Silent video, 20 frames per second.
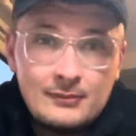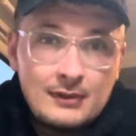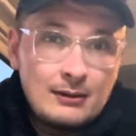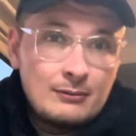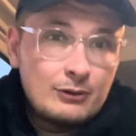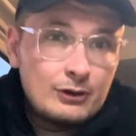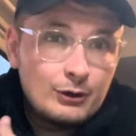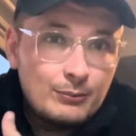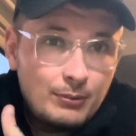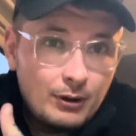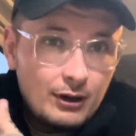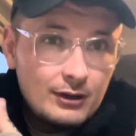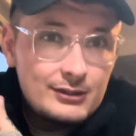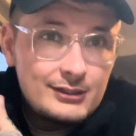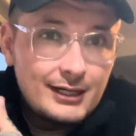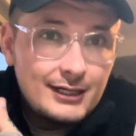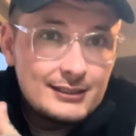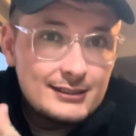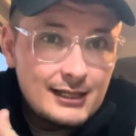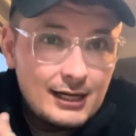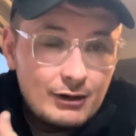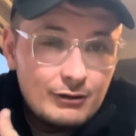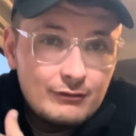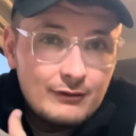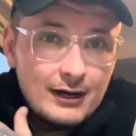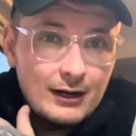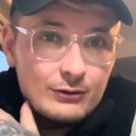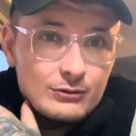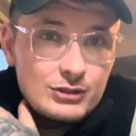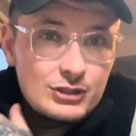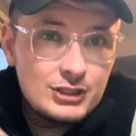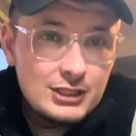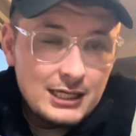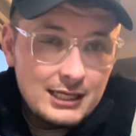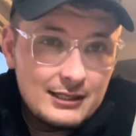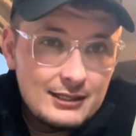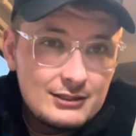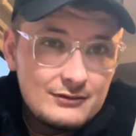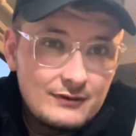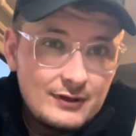going to apologise now for how shit
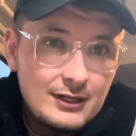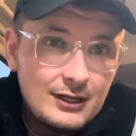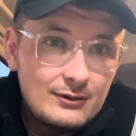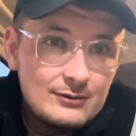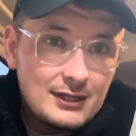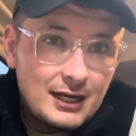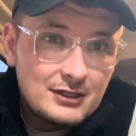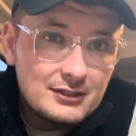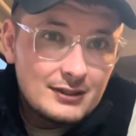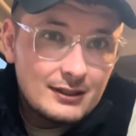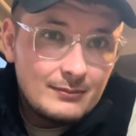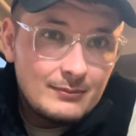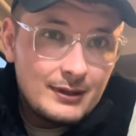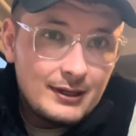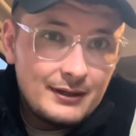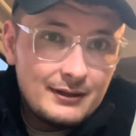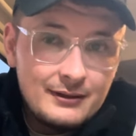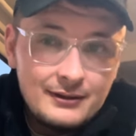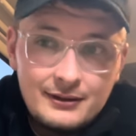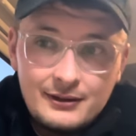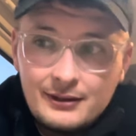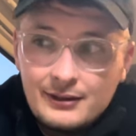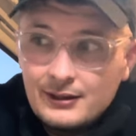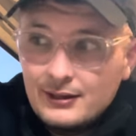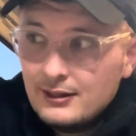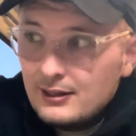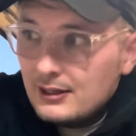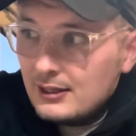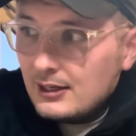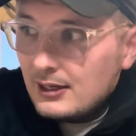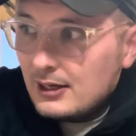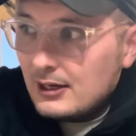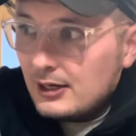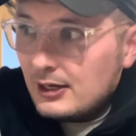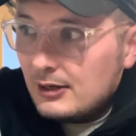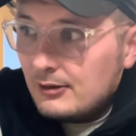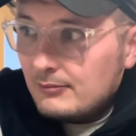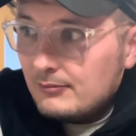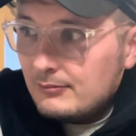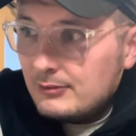this video has actually been.
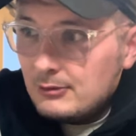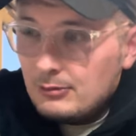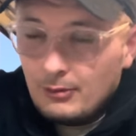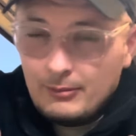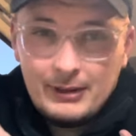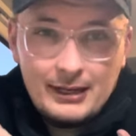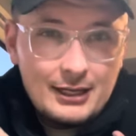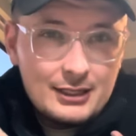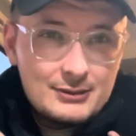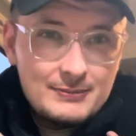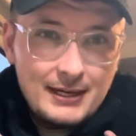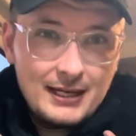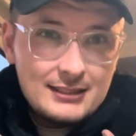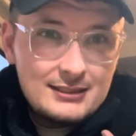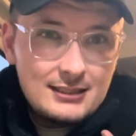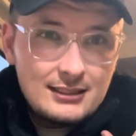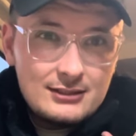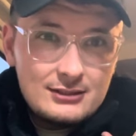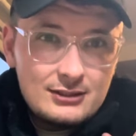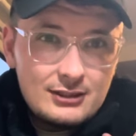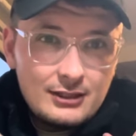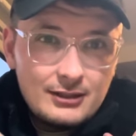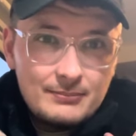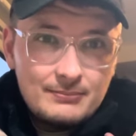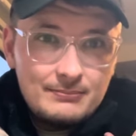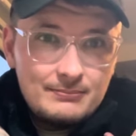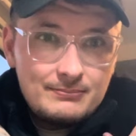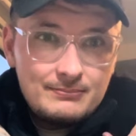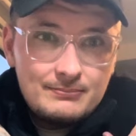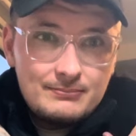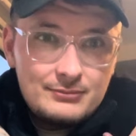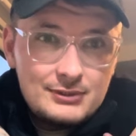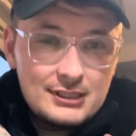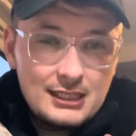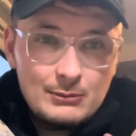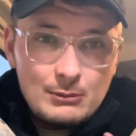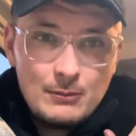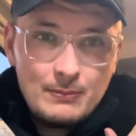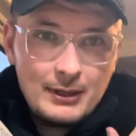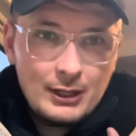You're probably expecting to see
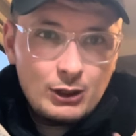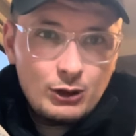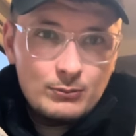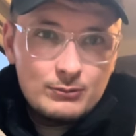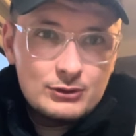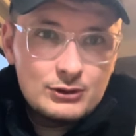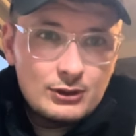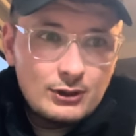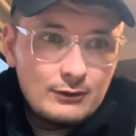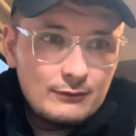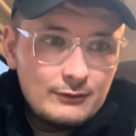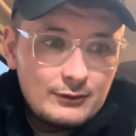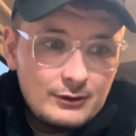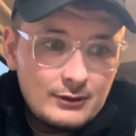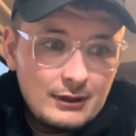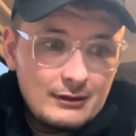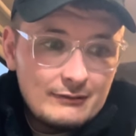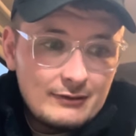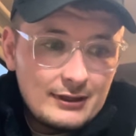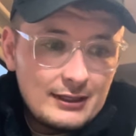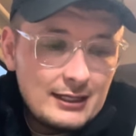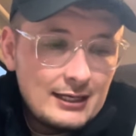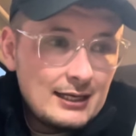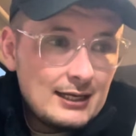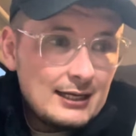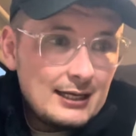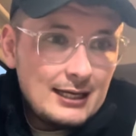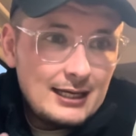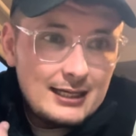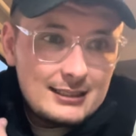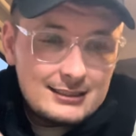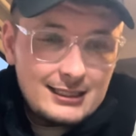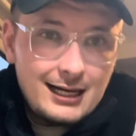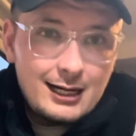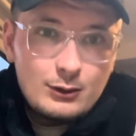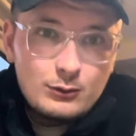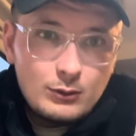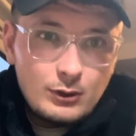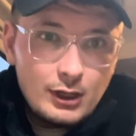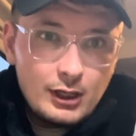me pick up stuff and do whatever. It is
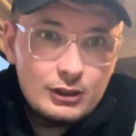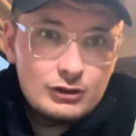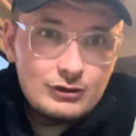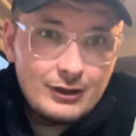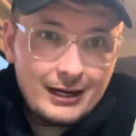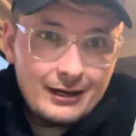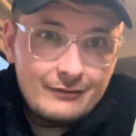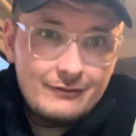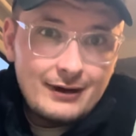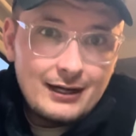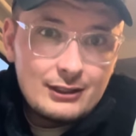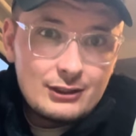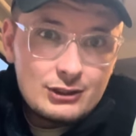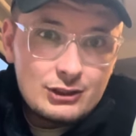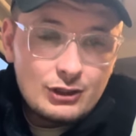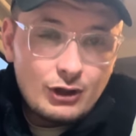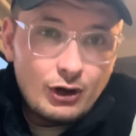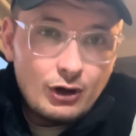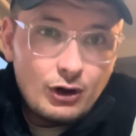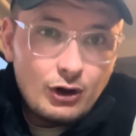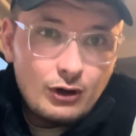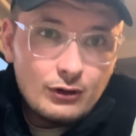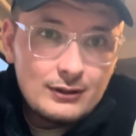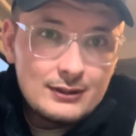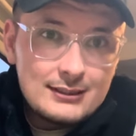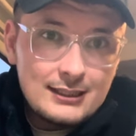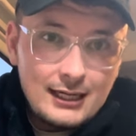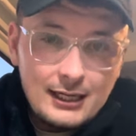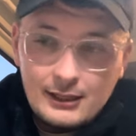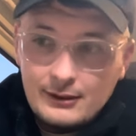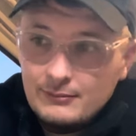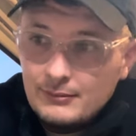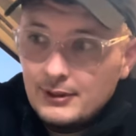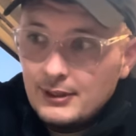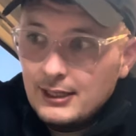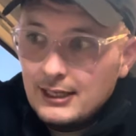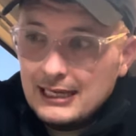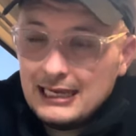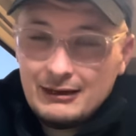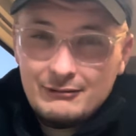hard work trying to find stock all the time,
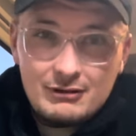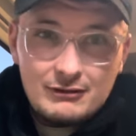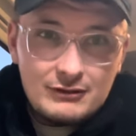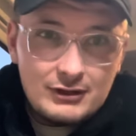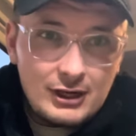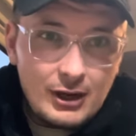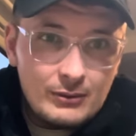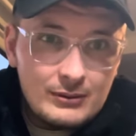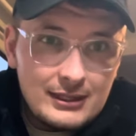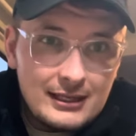even if you don't